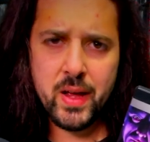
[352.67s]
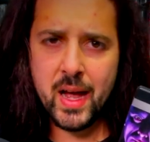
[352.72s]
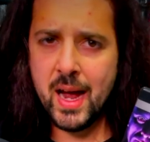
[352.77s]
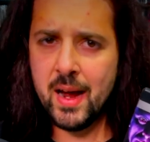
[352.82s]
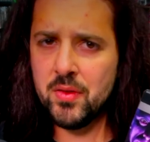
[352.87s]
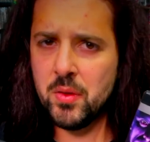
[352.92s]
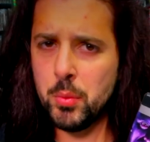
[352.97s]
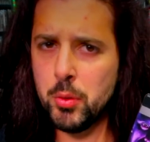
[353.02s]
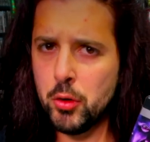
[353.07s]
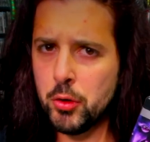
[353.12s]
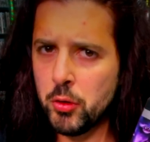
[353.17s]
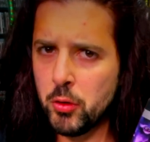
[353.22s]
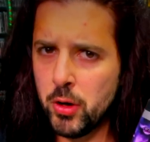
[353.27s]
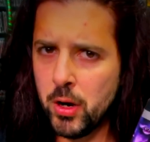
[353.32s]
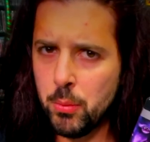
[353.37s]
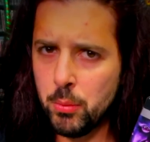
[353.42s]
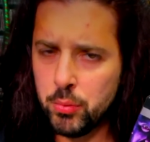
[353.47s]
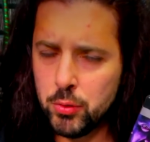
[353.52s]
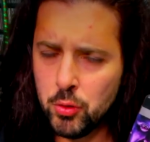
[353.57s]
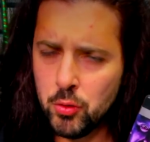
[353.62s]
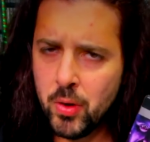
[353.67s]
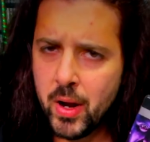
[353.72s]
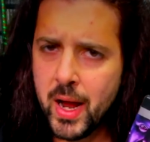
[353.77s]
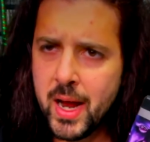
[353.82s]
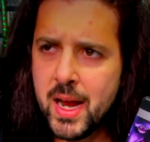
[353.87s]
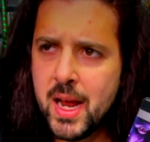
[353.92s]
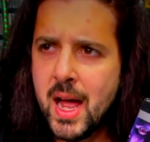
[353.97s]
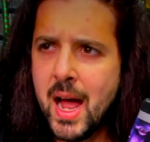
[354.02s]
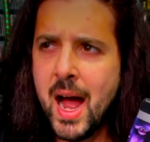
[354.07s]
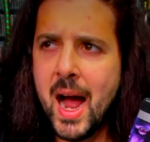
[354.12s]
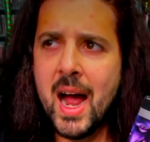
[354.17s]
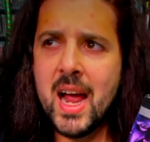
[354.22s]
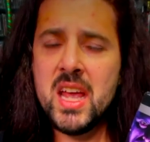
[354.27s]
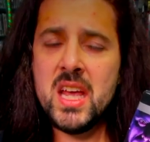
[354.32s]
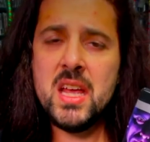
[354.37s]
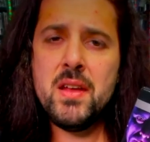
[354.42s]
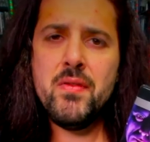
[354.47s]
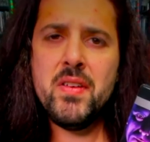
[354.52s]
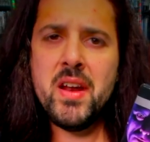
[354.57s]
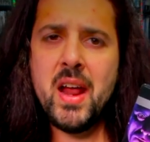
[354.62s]
I have the Blue Underground Blu-ray, I
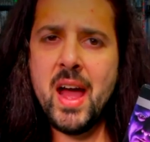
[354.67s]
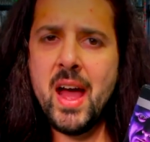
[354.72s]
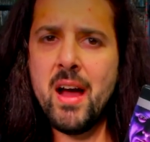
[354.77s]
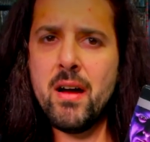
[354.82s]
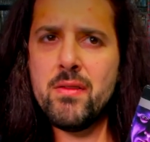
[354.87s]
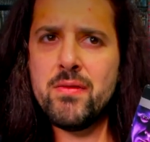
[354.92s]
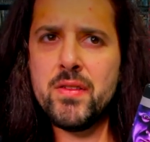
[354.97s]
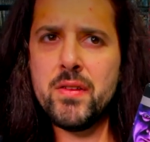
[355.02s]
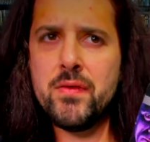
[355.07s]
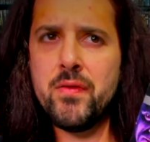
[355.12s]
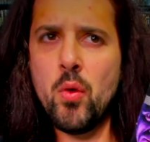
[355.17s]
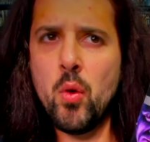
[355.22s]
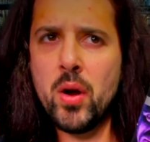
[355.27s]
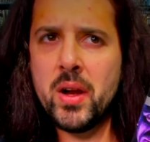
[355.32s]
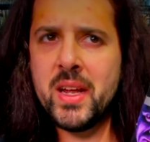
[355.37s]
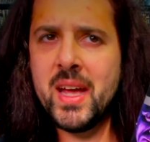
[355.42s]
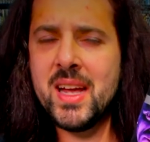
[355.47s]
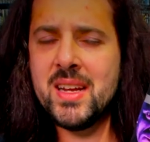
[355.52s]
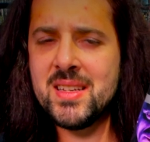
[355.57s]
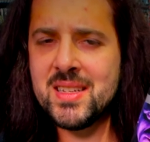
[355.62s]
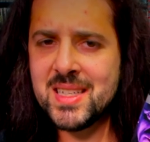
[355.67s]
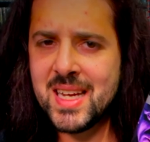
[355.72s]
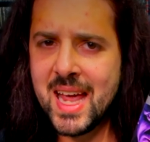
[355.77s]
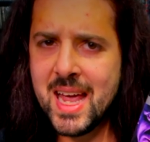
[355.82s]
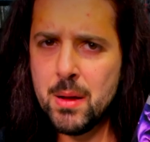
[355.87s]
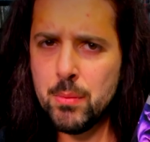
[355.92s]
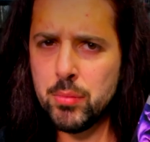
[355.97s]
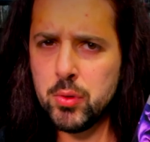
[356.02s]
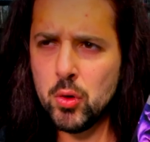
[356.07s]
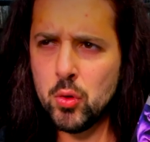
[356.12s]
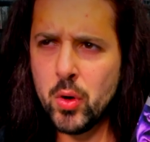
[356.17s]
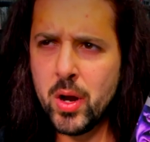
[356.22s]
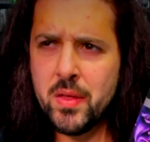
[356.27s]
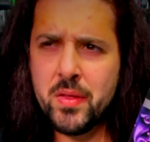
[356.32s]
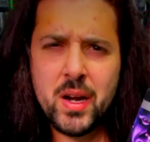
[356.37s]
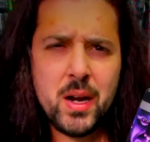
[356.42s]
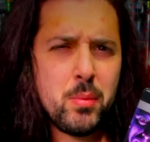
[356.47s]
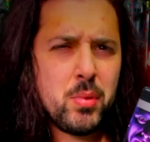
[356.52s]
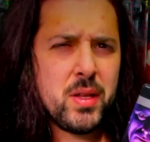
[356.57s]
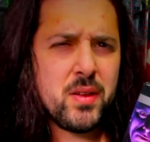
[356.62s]
even have the 4K scan Blu-ray
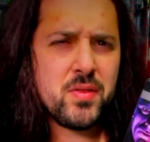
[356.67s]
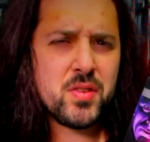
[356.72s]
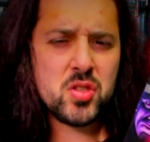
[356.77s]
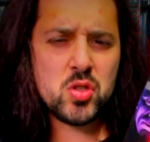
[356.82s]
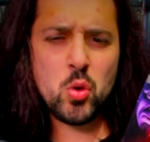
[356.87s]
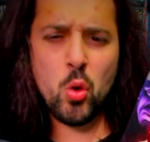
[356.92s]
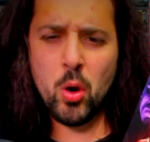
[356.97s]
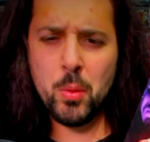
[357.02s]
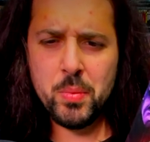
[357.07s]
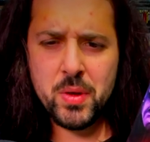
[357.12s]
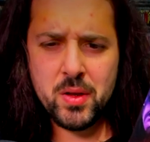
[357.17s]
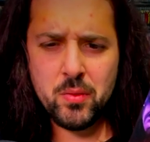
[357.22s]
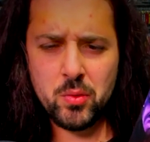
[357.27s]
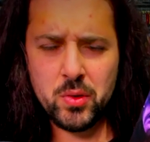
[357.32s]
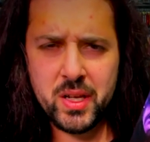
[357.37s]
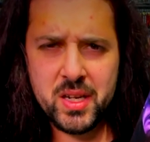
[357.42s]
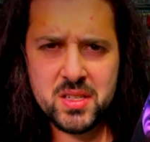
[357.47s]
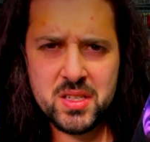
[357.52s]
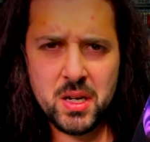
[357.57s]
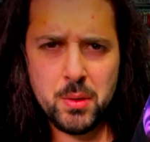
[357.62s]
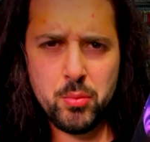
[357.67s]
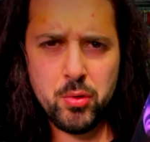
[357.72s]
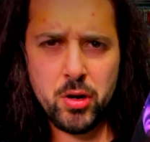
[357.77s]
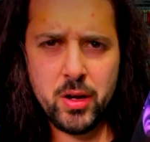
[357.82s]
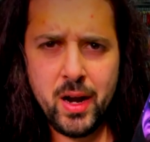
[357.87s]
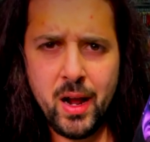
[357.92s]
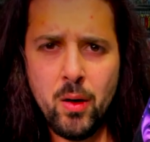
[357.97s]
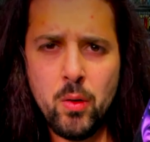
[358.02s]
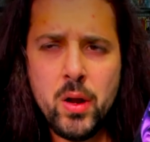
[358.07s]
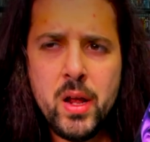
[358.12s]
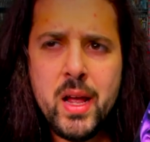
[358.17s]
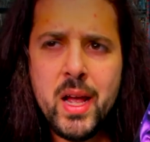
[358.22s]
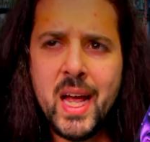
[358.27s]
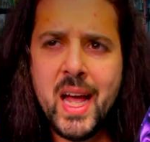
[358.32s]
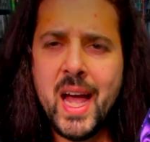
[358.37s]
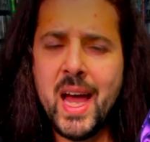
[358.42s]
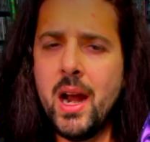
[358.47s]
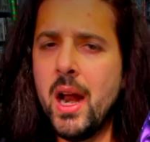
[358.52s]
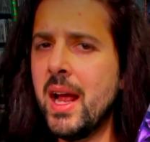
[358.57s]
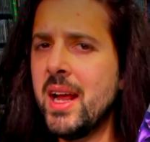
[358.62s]
that I believe Scorpion Releasing put out,
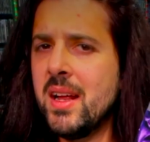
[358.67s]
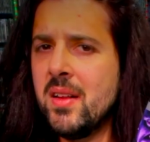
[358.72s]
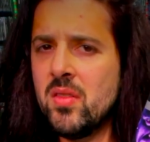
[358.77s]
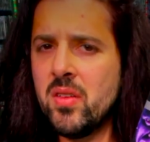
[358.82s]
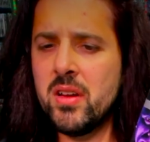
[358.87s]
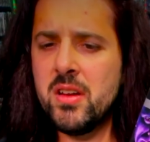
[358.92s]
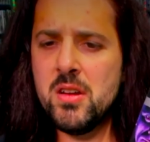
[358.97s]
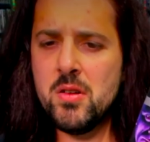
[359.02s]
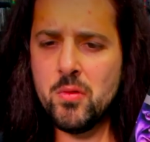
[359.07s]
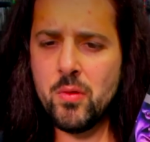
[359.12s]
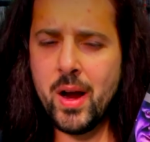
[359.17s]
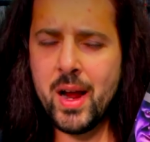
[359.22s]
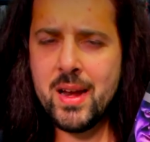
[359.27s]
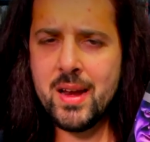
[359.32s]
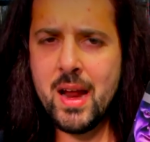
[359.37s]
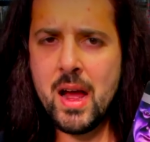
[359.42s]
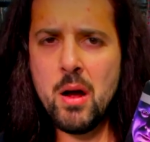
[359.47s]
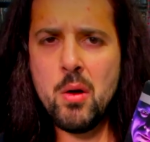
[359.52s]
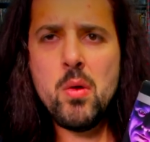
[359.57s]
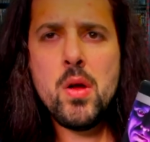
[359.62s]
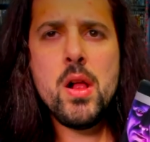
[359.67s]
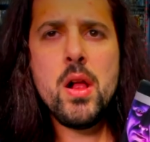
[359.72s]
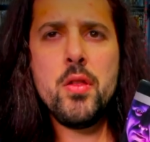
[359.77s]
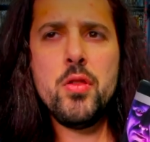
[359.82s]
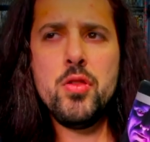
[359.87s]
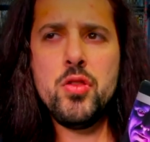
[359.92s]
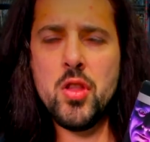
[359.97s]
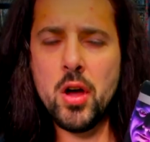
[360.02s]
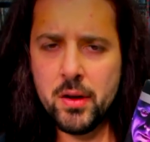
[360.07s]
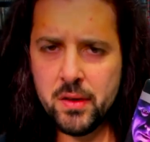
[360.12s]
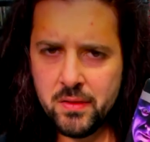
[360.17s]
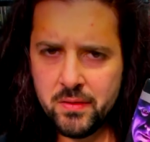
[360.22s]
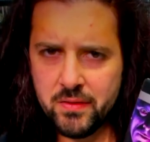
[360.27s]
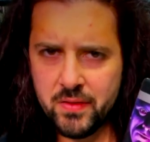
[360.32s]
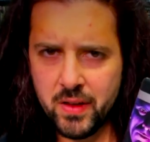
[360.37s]
and I can tell you right now, none of